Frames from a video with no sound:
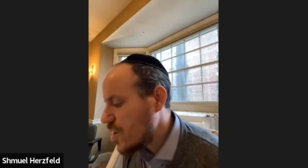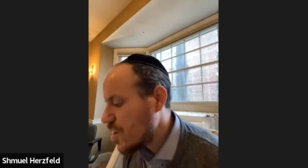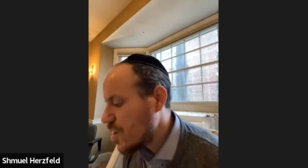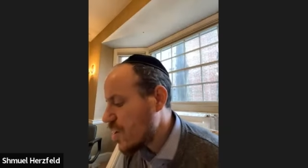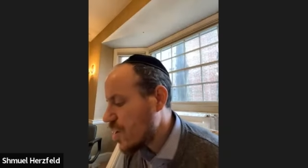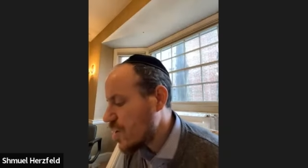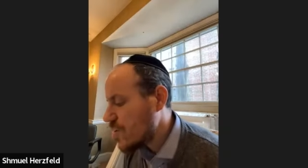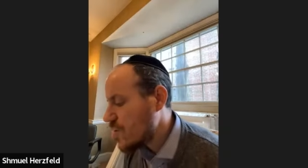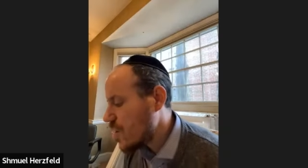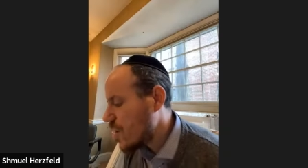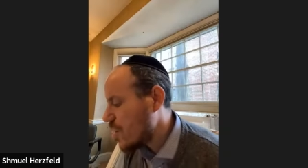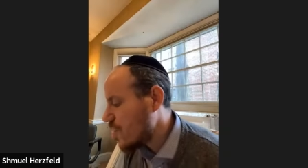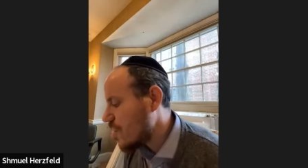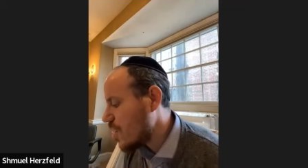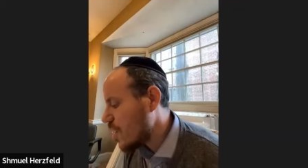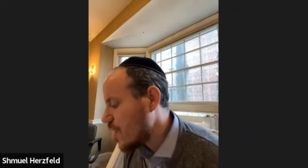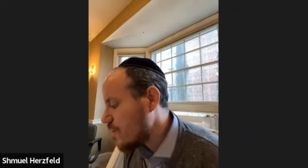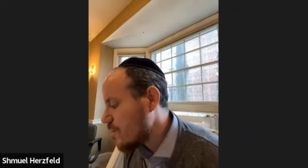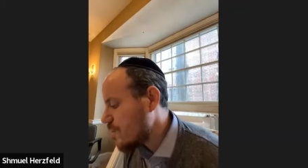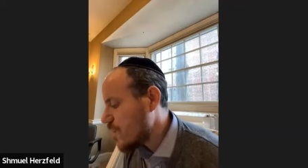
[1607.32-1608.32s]

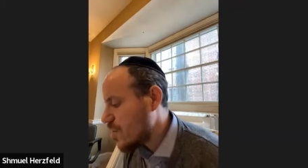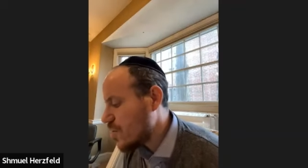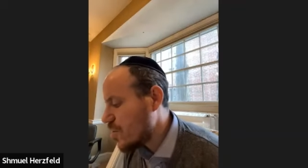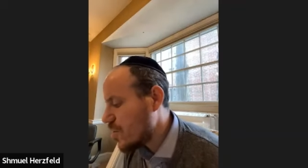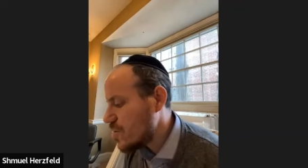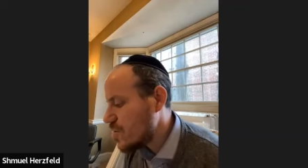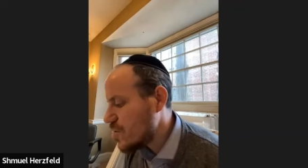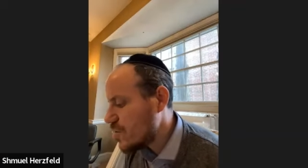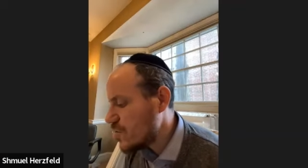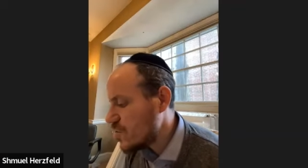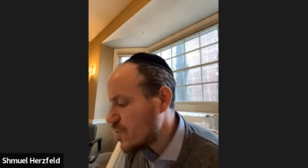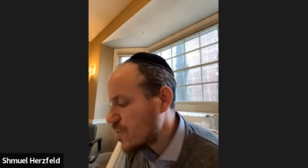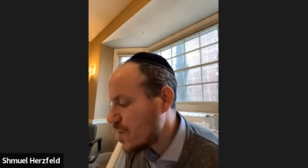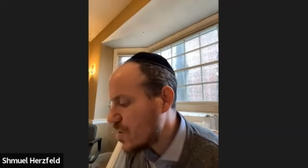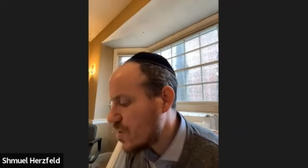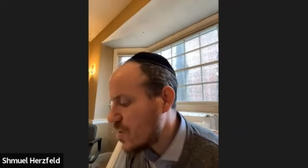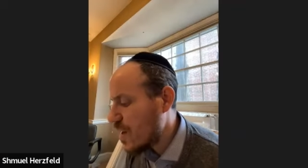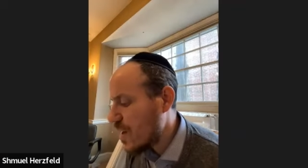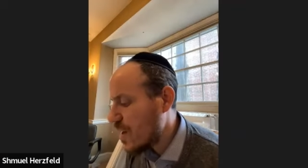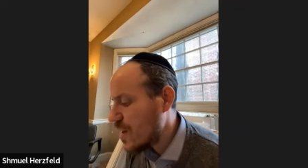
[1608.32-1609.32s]
tarach because you're doing
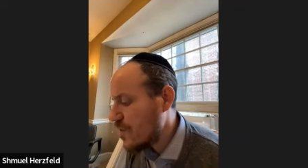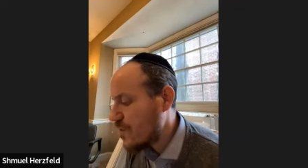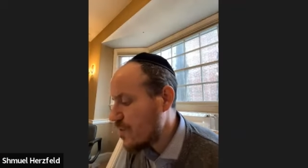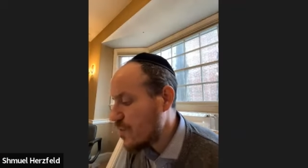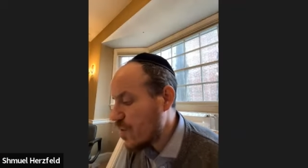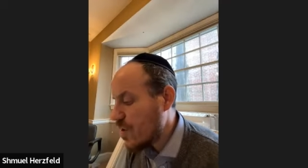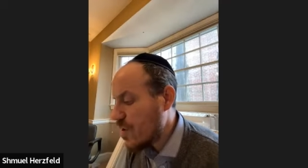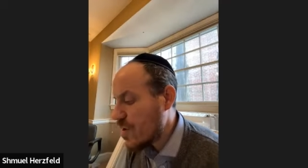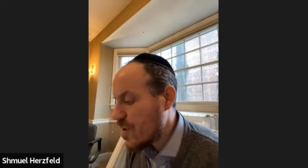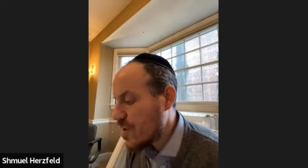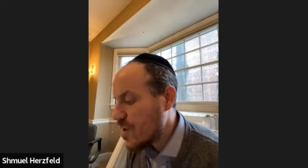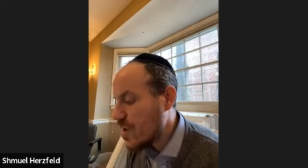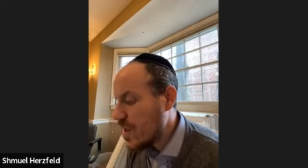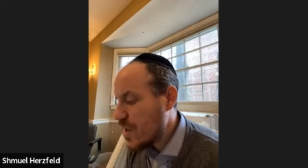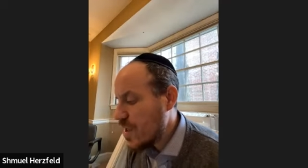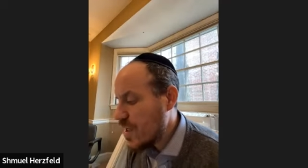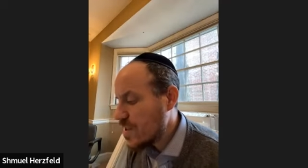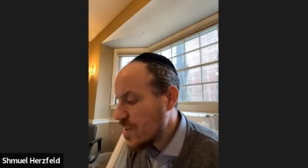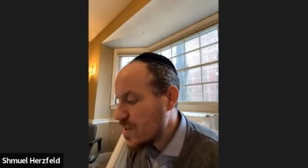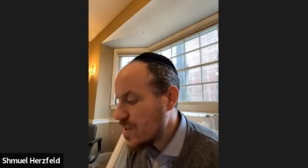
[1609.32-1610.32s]
a lot of work.
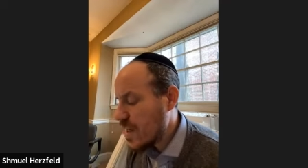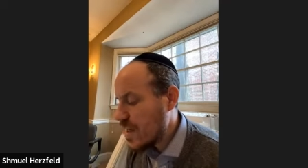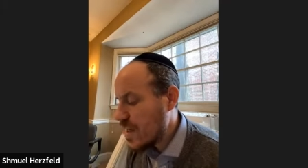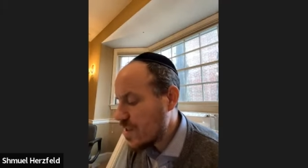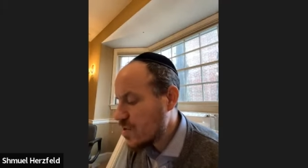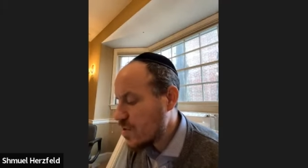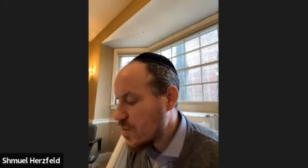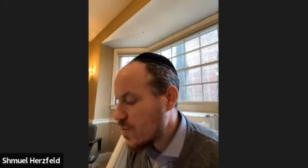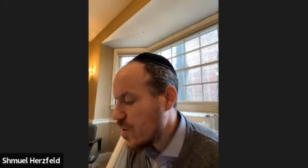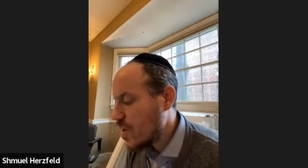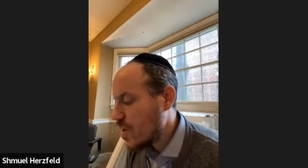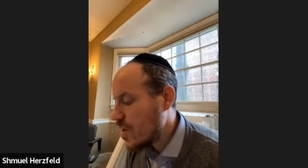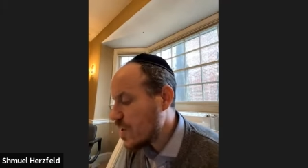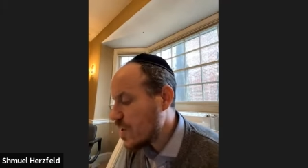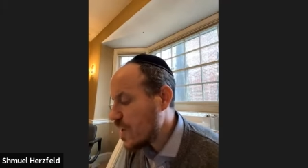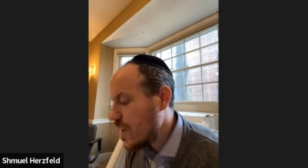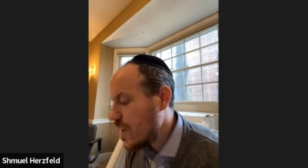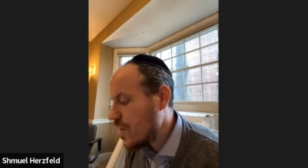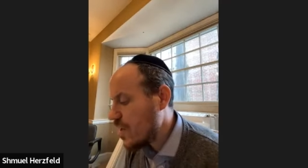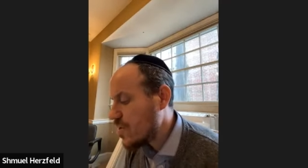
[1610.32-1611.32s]
It's extra
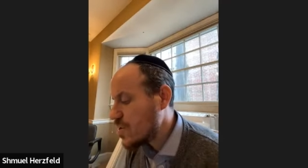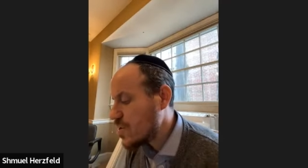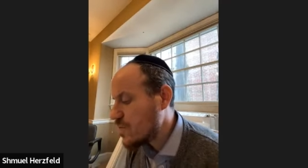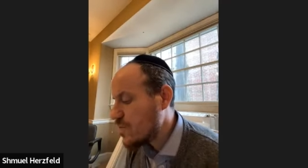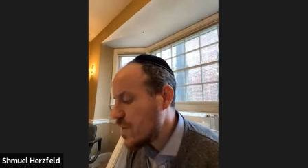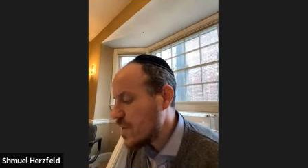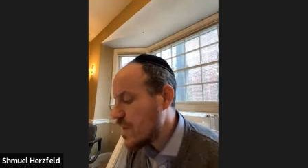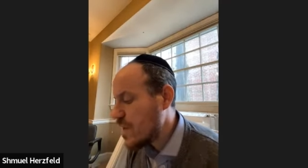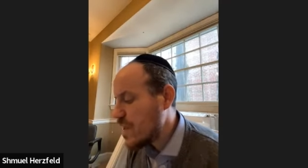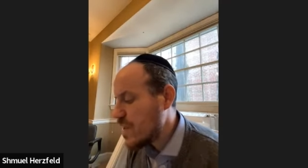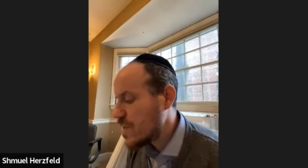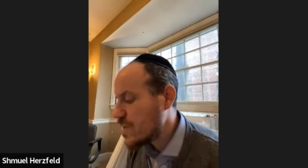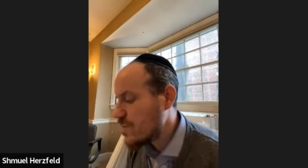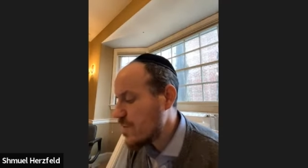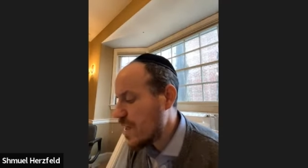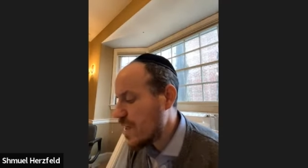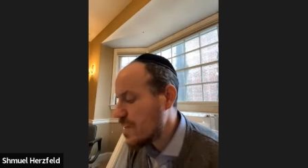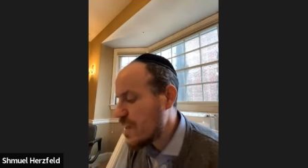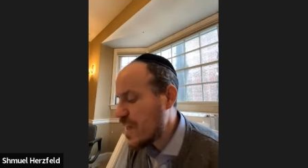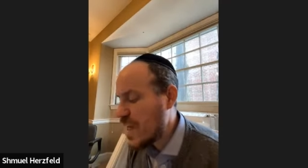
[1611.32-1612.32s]
work. Elishvi is
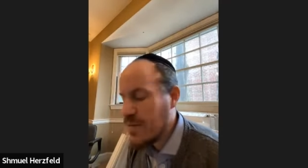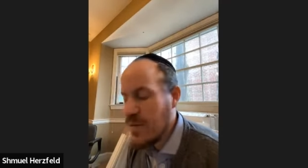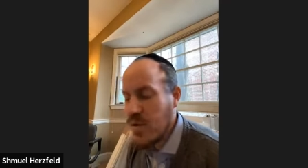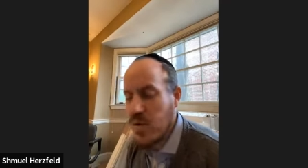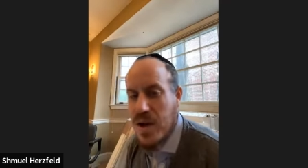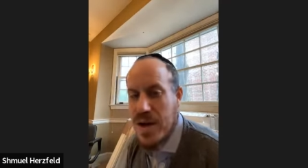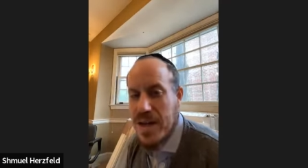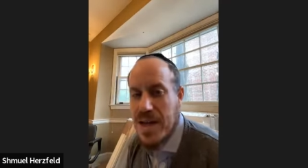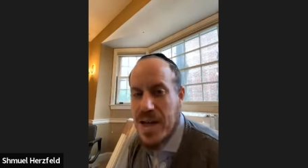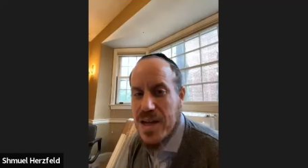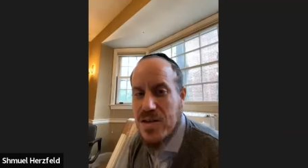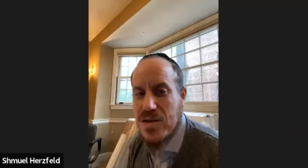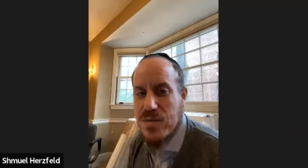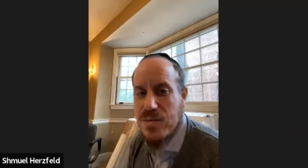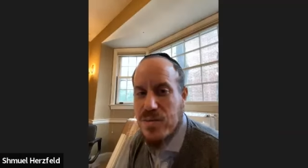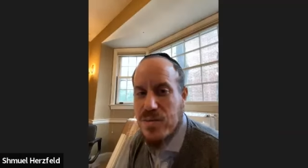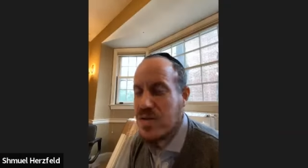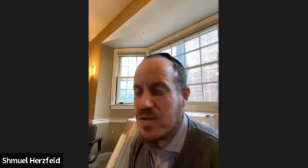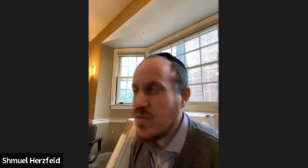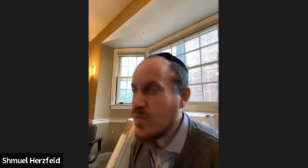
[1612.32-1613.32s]
my time, and why can't you
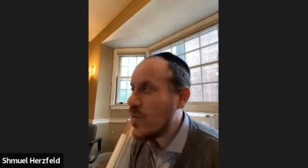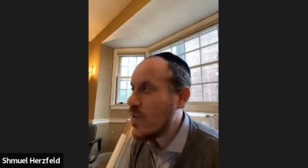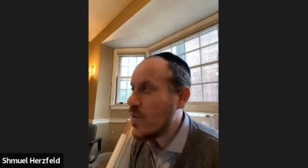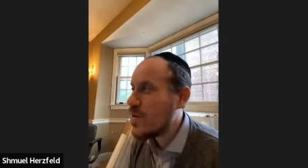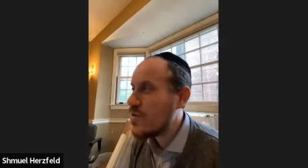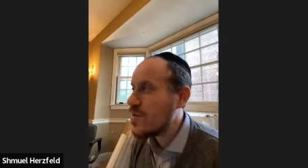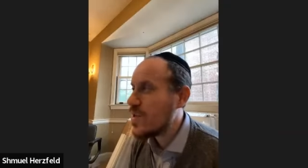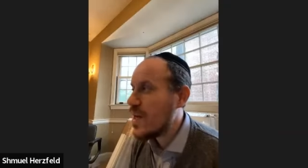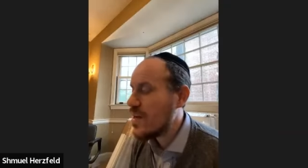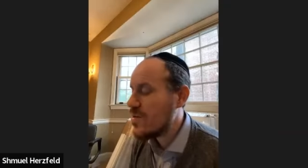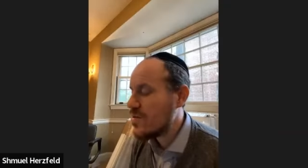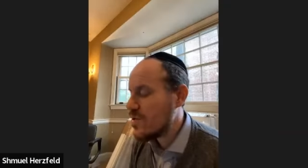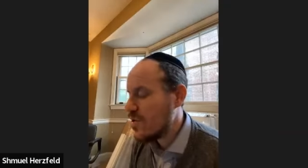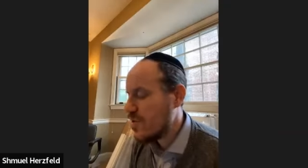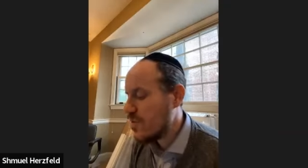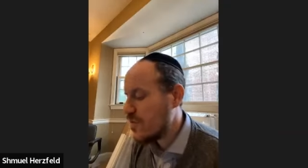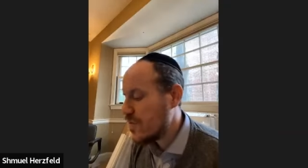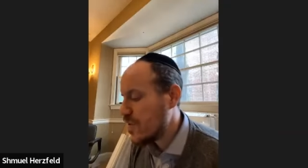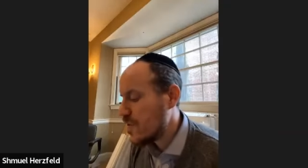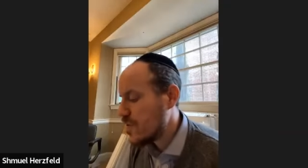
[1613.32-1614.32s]
bring the water down to
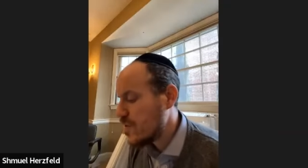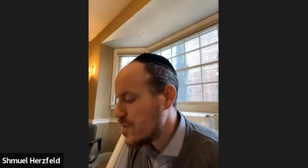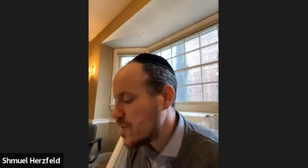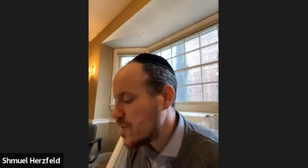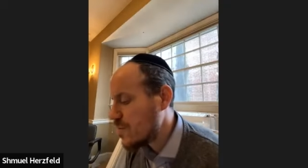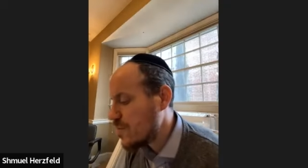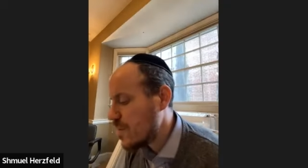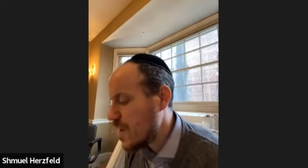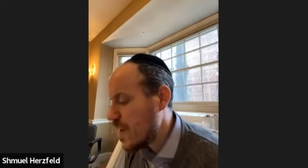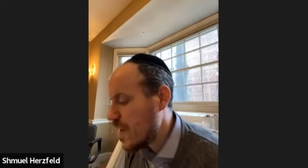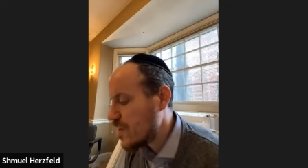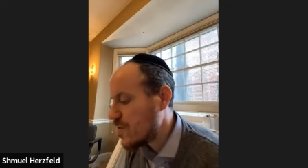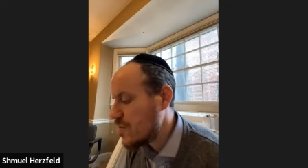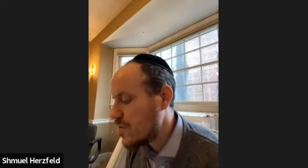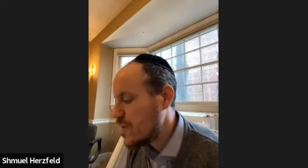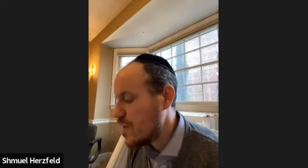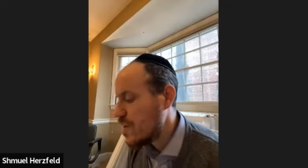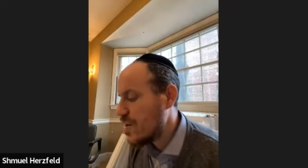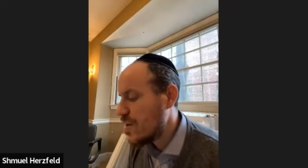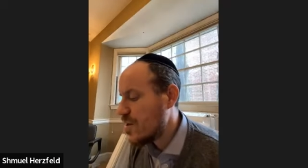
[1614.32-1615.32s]
your field in the sabbatical
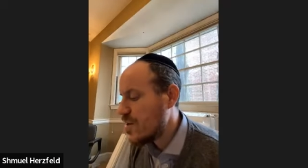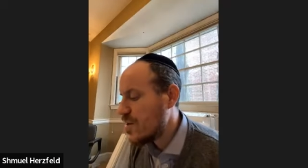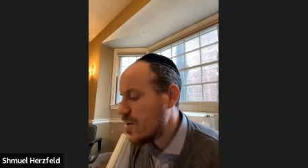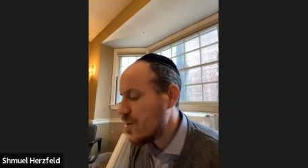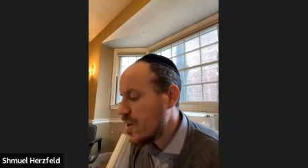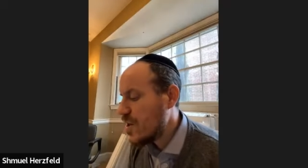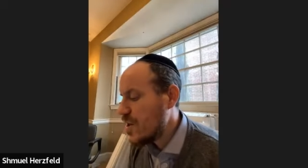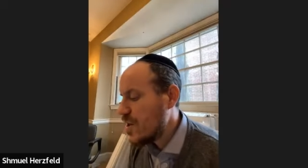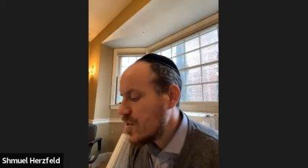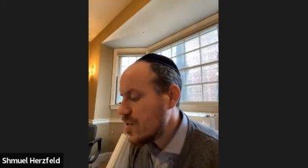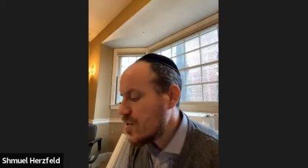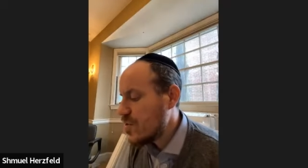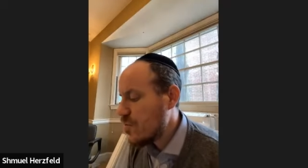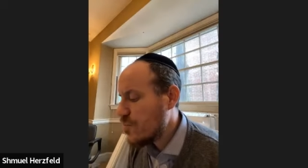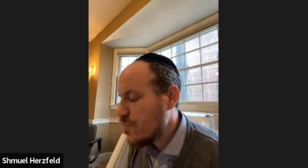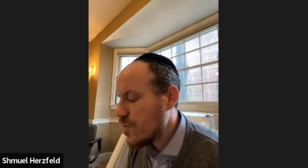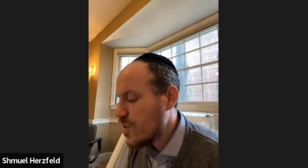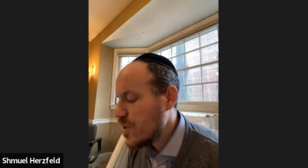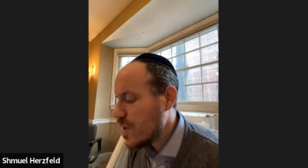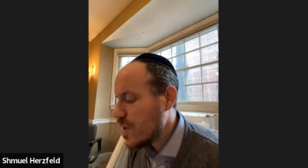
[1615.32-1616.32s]
year? So
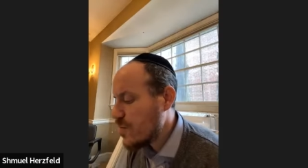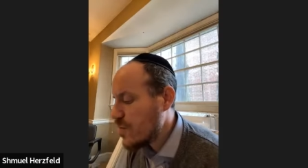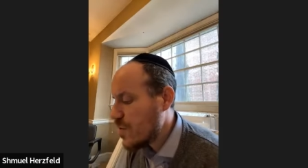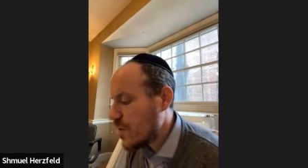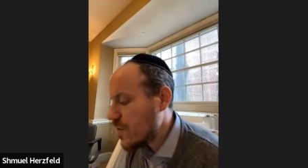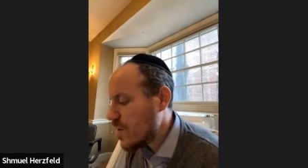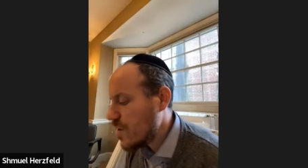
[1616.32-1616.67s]
Puigi